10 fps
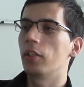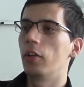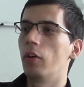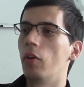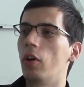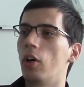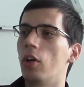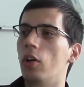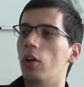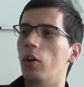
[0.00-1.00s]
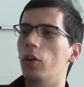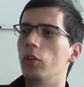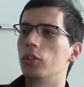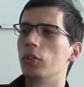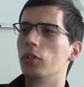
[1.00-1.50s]
uh,
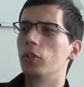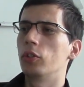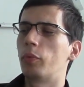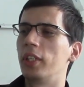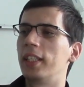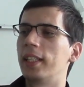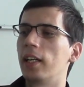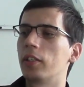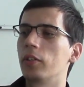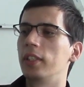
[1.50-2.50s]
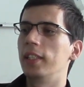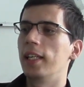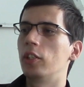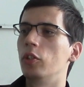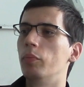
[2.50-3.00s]
Uh, the, the political
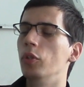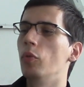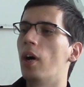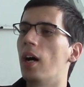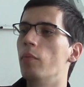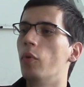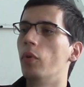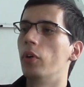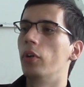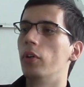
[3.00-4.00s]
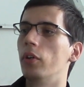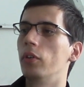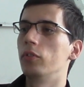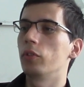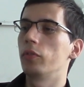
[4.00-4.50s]
candidate Benoît Hamon,
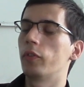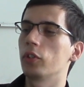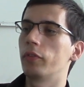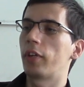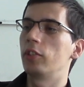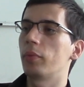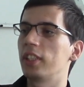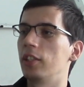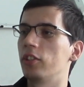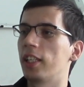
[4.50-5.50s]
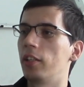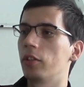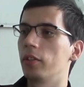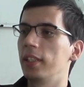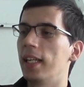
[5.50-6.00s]
uh, so for the French
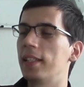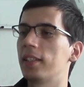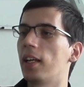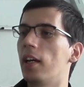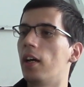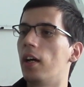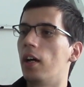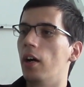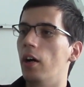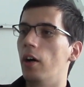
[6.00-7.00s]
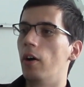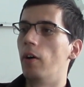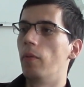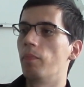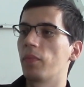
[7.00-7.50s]
presidential candidate,
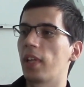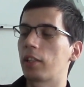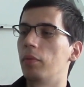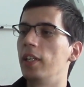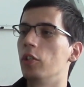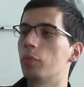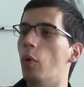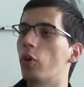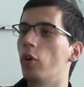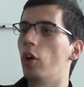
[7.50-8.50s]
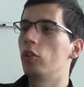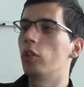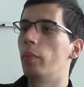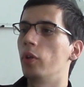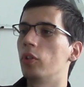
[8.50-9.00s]
uh, actually spoke a
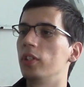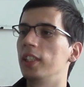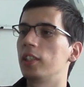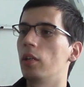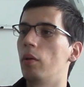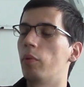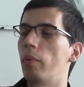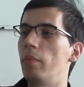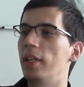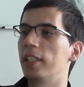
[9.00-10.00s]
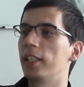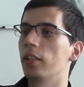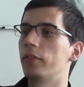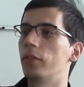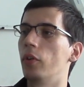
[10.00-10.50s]
lot about uh, this uh,
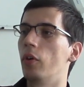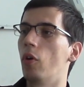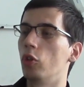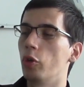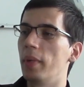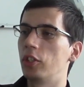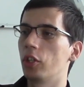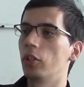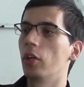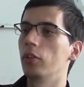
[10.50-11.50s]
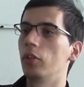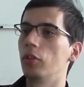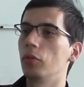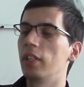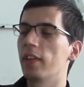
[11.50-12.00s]
problematic of uh, automation on
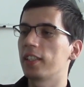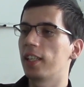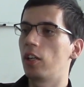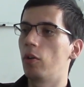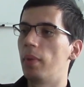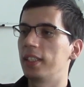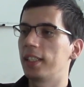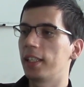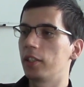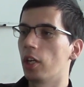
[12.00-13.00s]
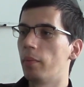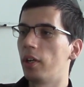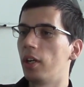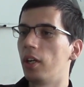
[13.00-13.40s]
uh, universal basic income.